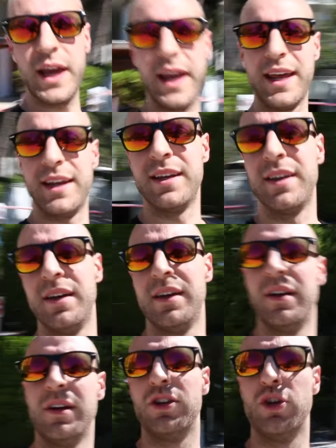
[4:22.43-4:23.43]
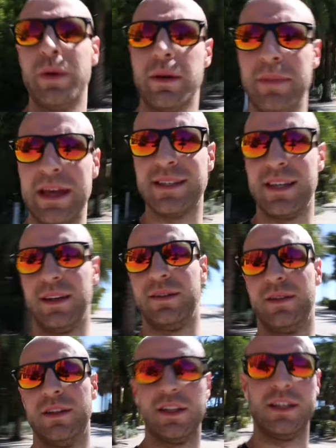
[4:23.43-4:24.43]
And you'd be
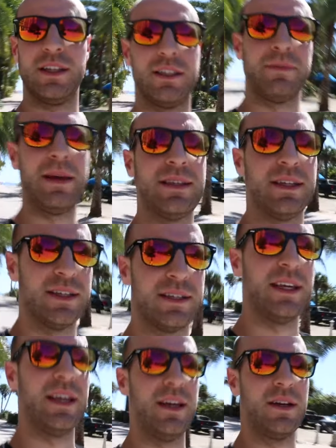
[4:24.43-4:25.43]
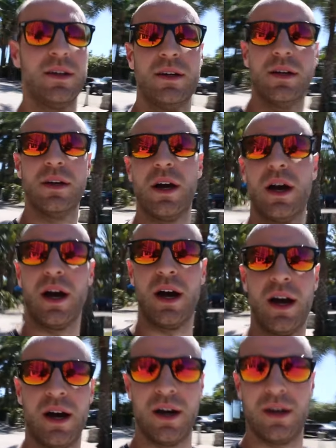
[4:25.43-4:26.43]
amazing. It's, it's amazing to see,
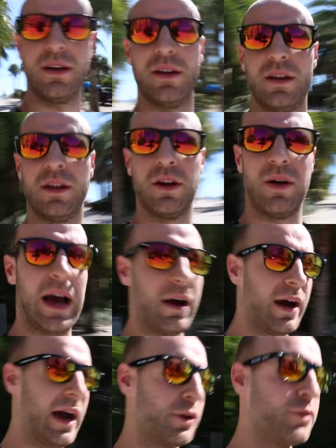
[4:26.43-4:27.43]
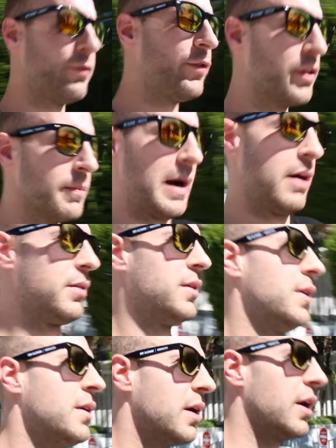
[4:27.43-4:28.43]
uh, you know, how, how you feel about,
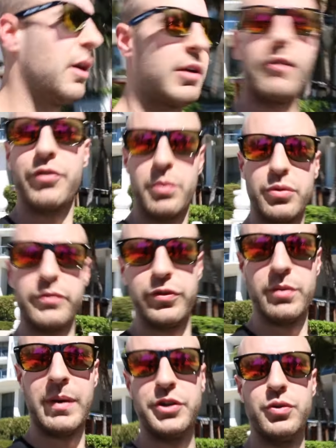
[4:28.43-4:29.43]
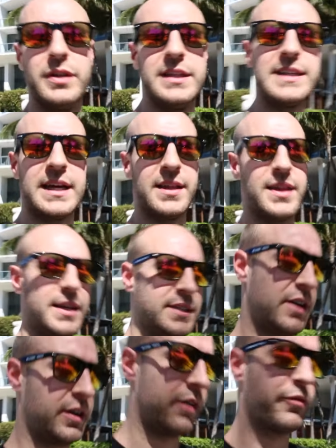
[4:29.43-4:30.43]
how comfortable you feel about doing these kind of things,
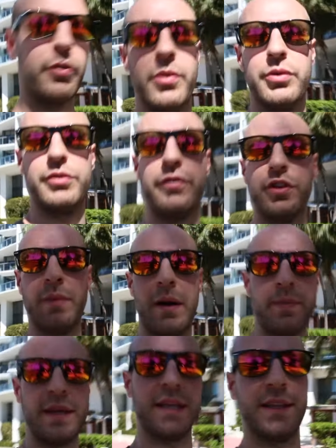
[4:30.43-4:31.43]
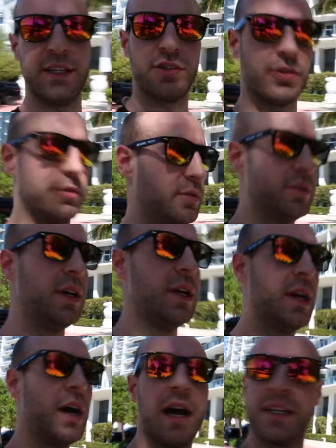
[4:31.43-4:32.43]
how comfortable you feel about being in these certain
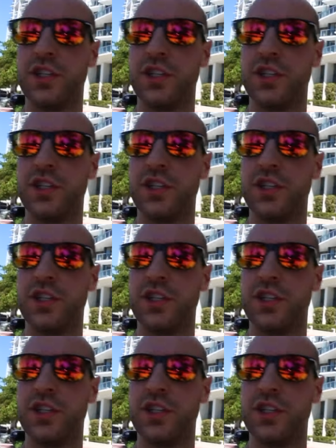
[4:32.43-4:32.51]
uh,